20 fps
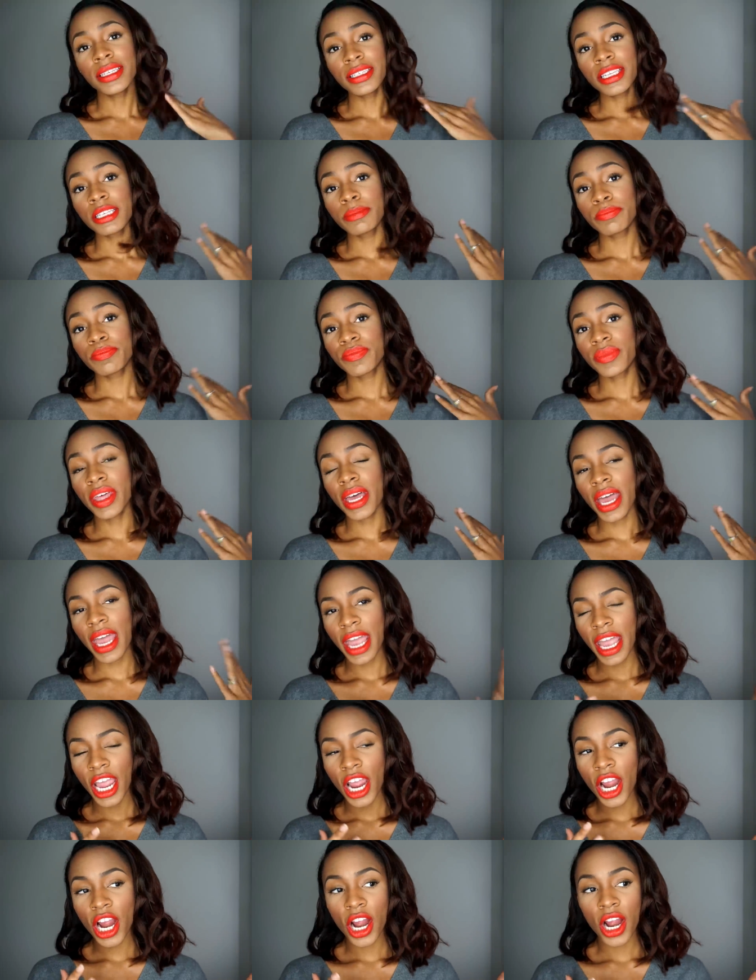This is the
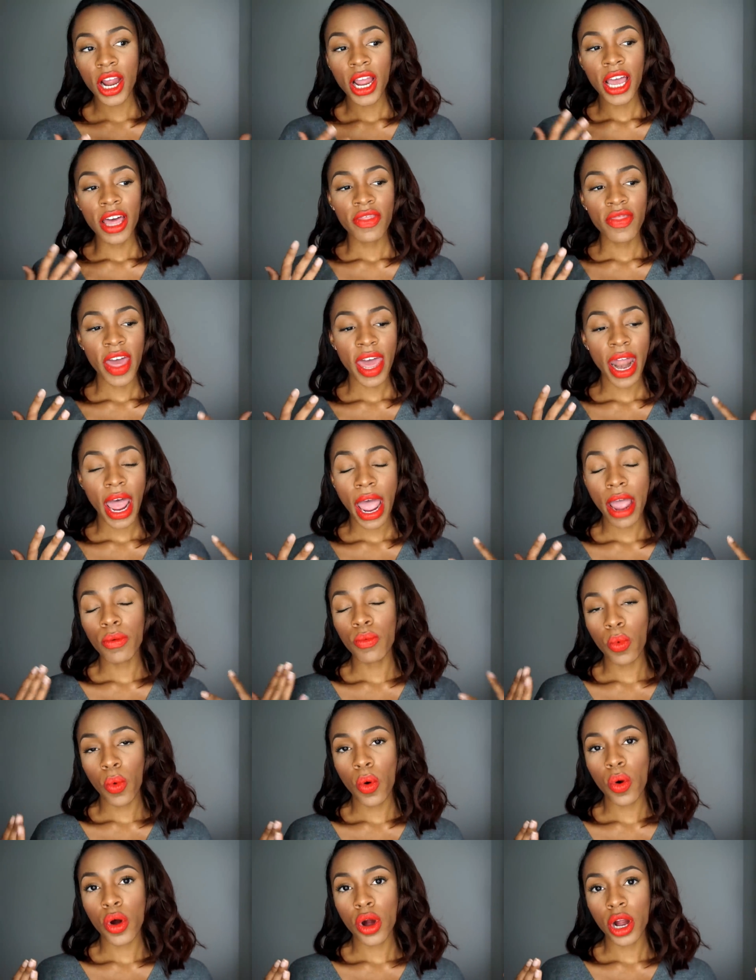hair that I
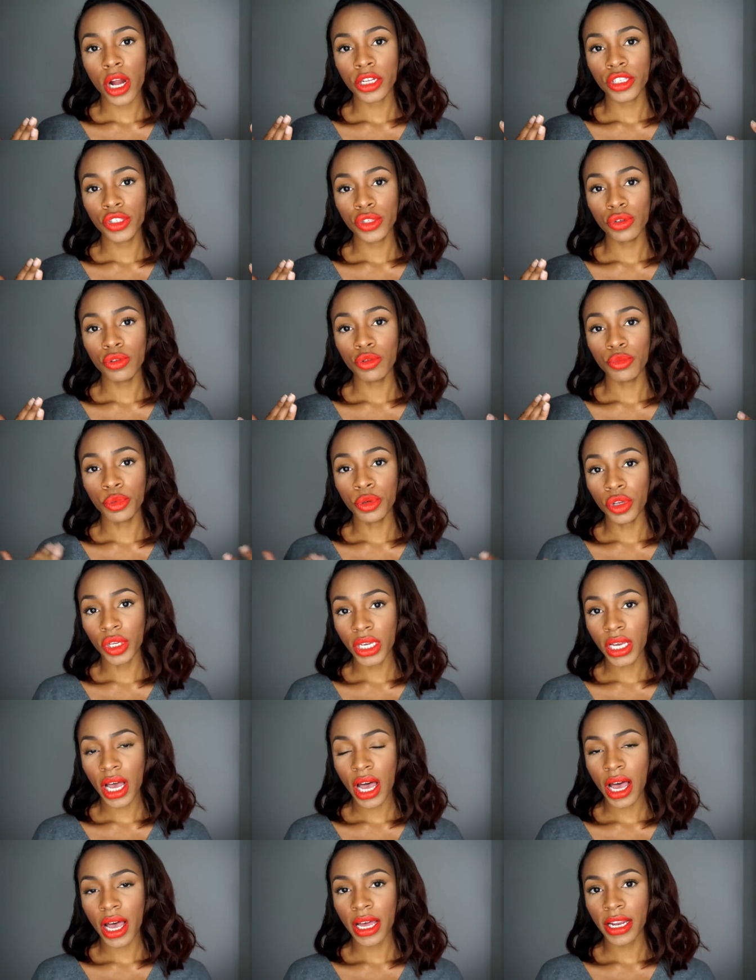wore to
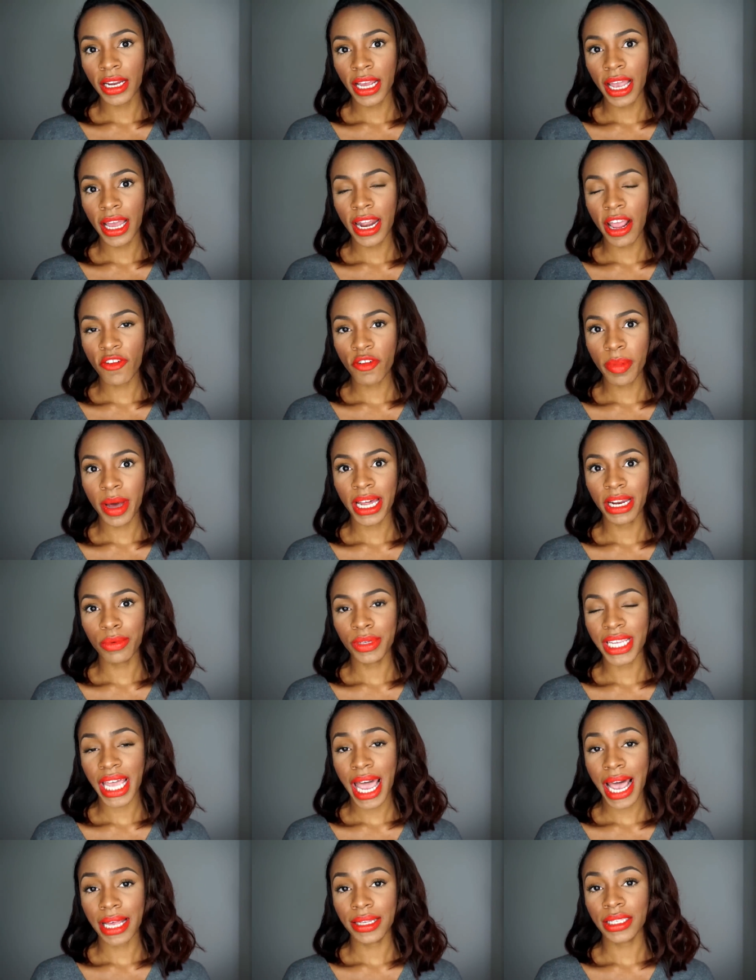BeautyCon and everybody
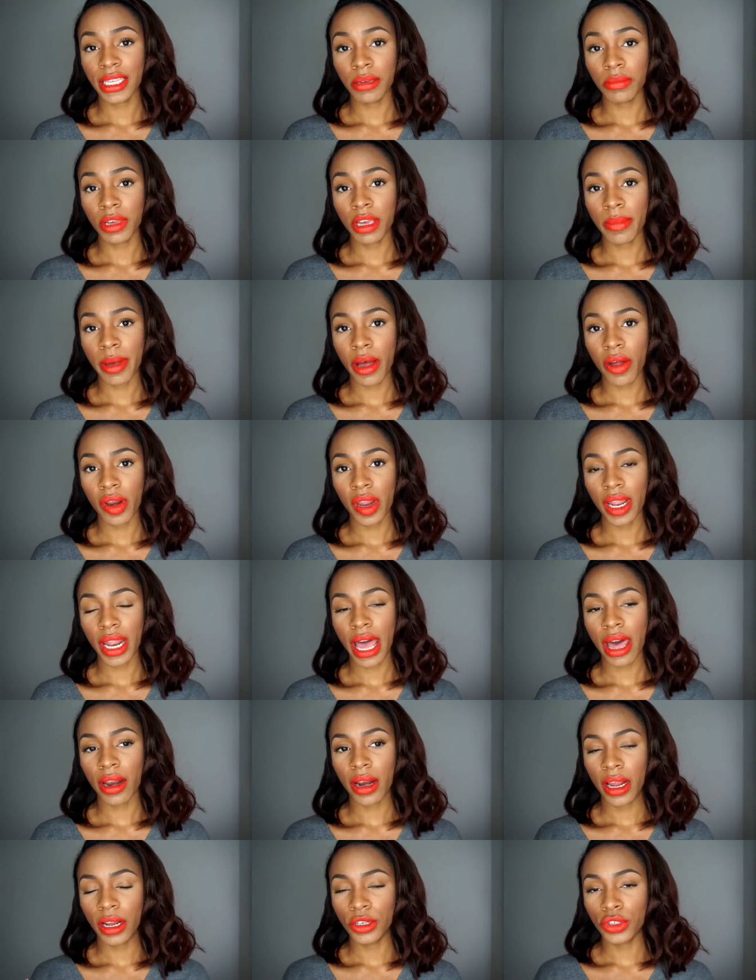was asking me about it.
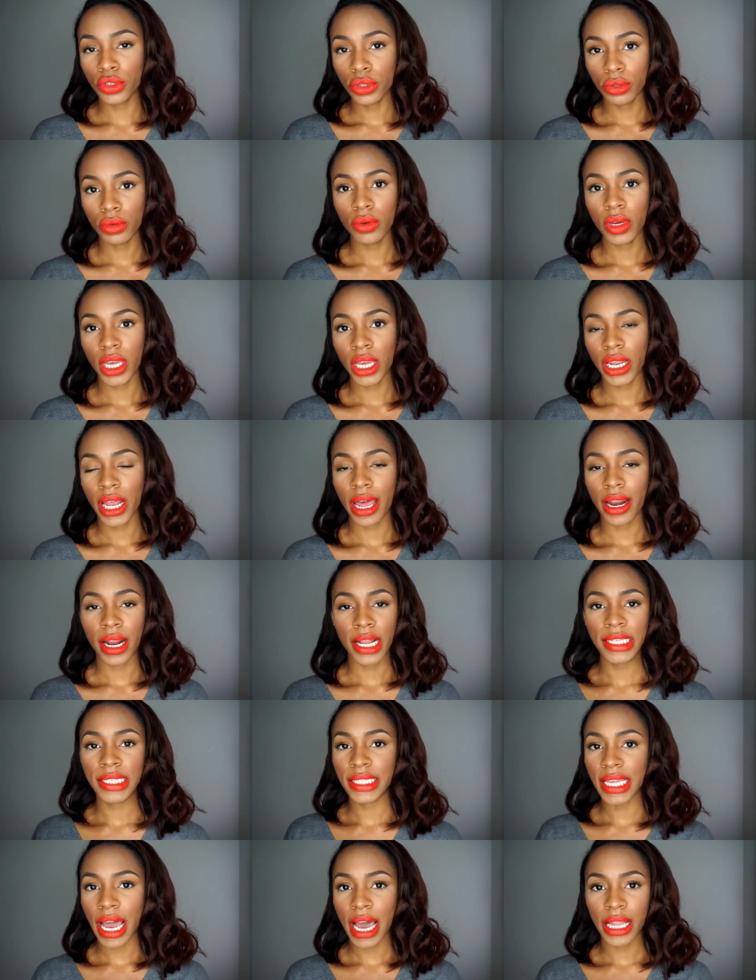How did I do it? How did
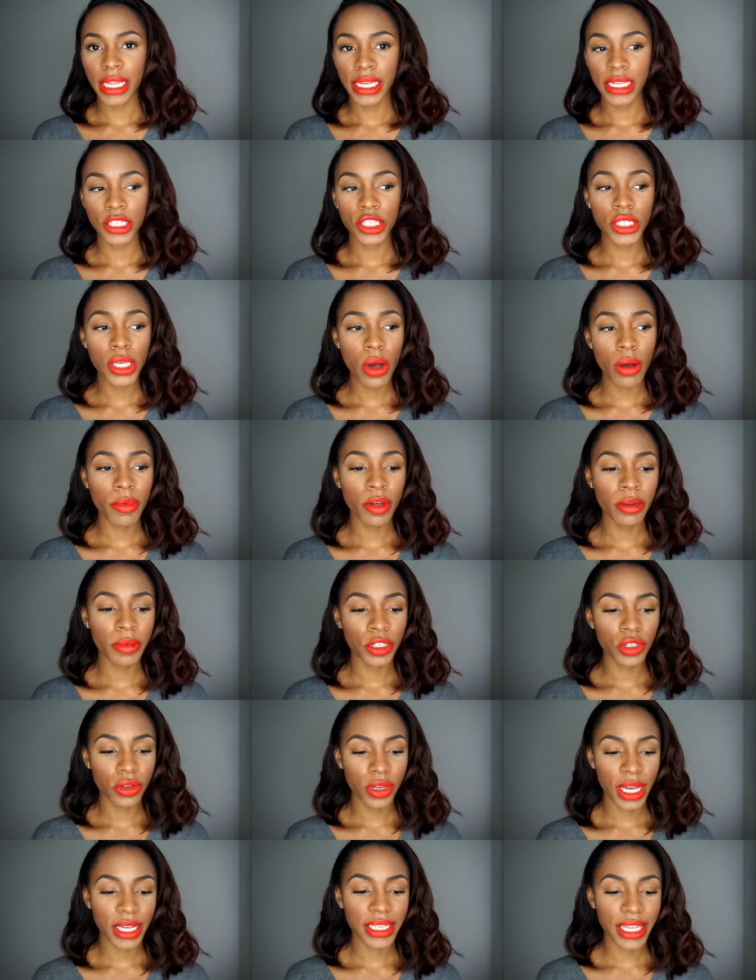I style it? So I'm gonna be
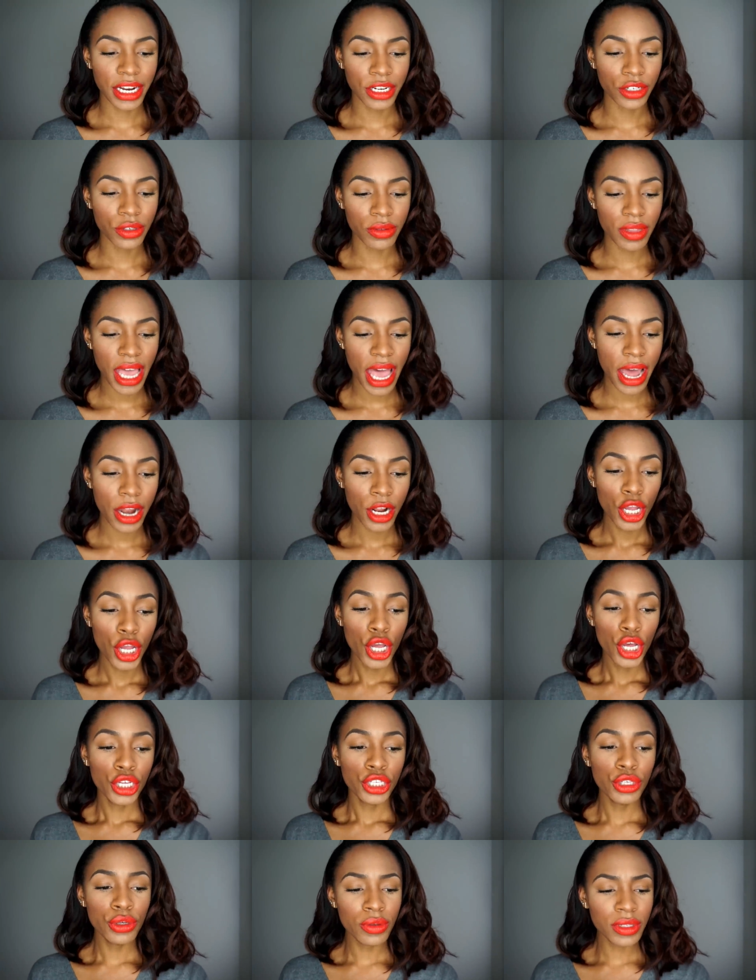showing you guys how to do that
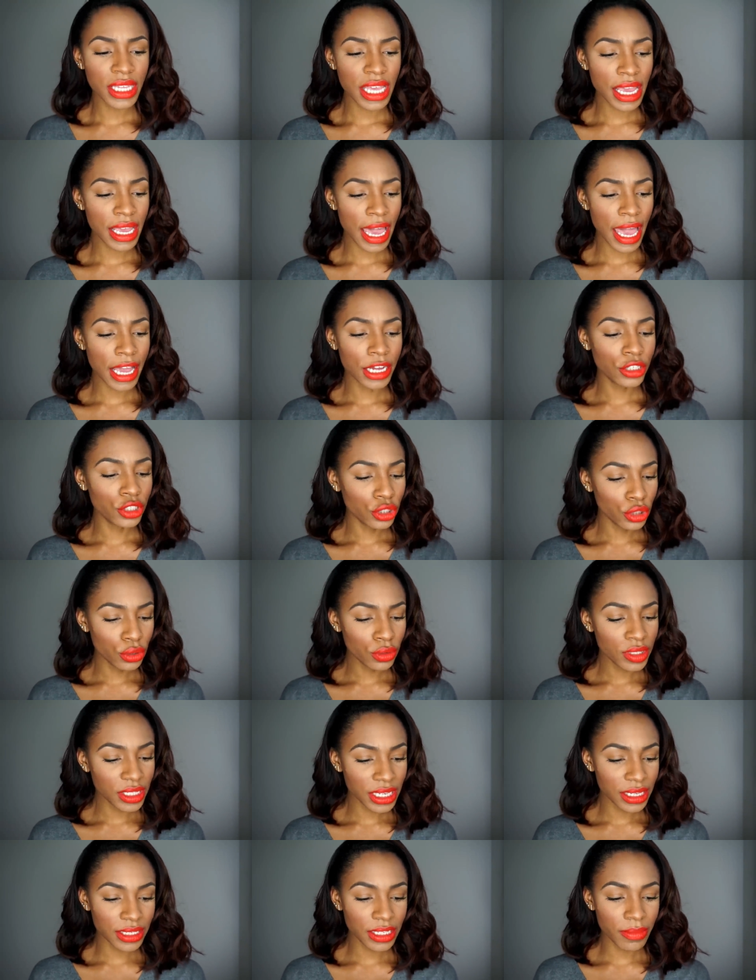using a new
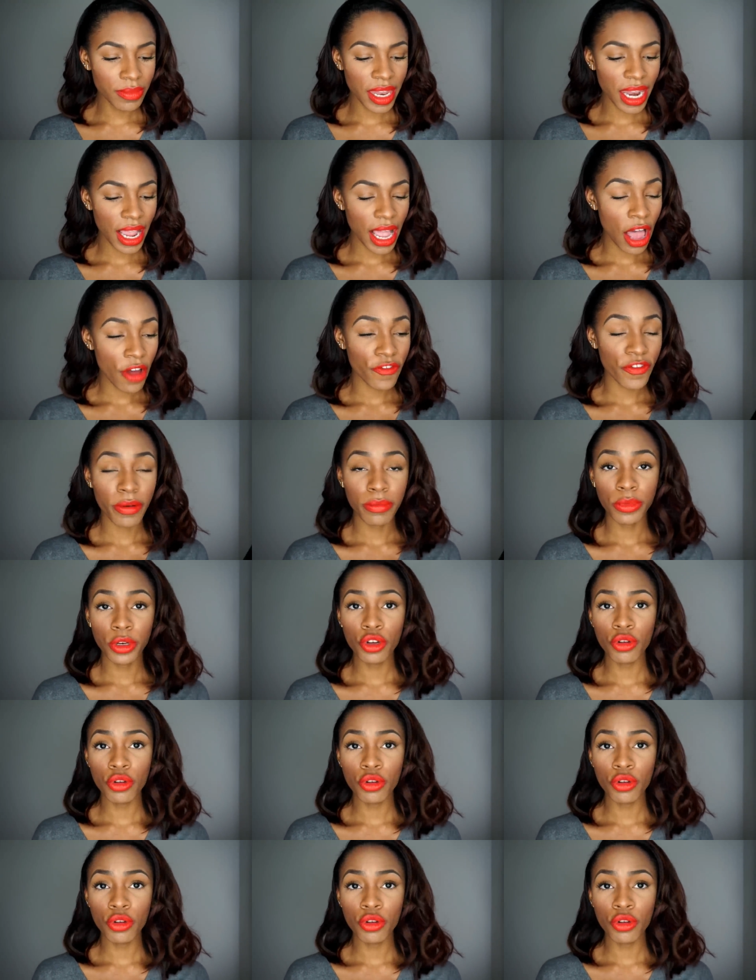system that I got from